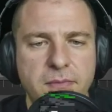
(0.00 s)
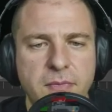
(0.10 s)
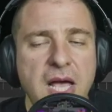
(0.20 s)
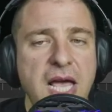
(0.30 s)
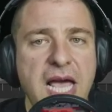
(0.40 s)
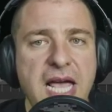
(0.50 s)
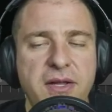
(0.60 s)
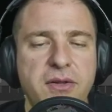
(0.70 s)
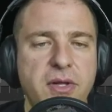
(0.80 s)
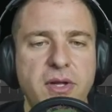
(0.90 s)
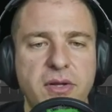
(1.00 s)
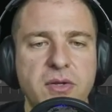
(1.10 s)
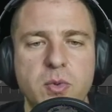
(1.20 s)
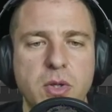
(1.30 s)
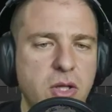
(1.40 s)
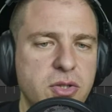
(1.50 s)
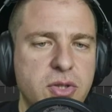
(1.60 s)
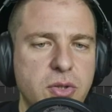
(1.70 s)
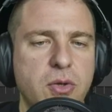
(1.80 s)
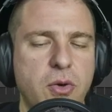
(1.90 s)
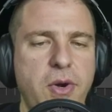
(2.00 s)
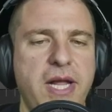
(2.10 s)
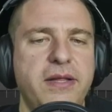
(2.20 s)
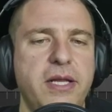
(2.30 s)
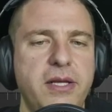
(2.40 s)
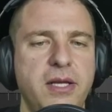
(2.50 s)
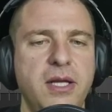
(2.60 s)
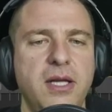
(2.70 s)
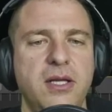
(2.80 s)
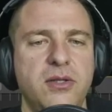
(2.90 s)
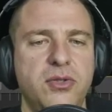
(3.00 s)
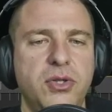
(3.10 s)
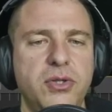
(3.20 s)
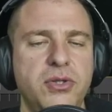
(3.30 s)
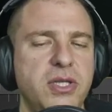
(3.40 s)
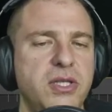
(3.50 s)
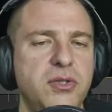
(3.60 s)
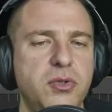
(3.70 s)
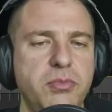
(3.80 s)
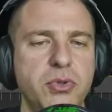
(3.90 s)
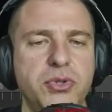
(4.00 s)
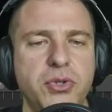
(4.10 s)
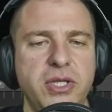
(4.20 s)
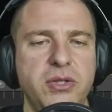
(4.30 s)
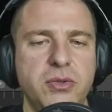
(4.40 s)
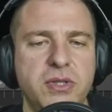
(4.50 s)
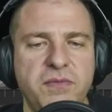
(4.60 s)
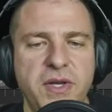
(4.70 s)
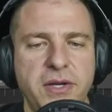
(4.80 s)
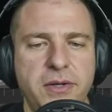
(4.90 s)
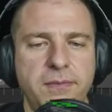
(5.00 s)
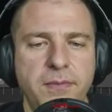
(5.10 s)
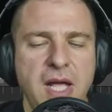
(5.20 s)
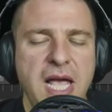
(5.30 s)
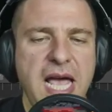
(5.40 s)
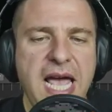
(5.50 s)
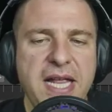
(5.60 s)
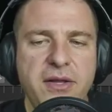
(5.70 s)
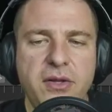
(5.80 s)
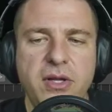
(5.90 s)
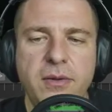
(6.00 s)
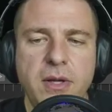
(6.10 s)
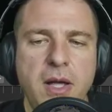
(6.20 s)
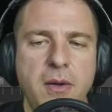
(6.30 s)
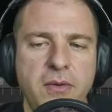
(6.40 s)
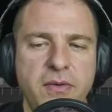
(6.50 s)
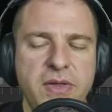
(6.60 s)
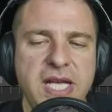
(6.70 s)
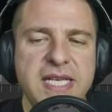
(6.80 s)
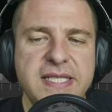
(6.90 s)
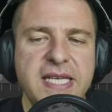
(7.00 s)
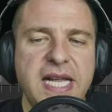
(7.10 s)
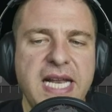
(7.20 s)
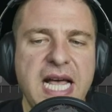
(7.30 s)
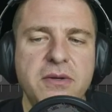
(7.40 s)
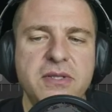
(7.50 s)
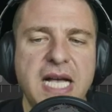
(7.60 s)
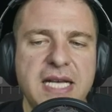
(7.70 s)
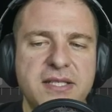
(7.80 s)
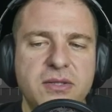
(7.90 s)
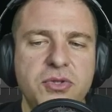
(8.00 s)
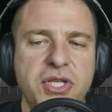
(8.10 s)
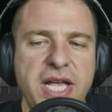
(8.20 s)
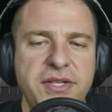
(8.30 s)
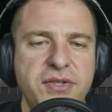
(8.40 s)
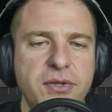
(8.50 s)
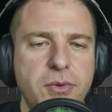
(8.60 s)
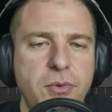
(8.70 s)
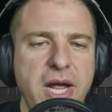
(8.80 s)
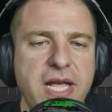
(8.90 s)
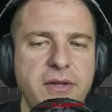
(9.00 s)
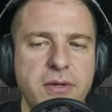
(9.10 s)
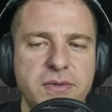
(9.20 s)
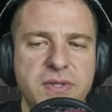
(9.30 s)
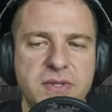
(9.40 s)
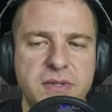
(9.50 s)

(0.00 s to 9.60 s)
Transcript: and this will also correctly turn the distribution into sphere, and this allows us to change the radius.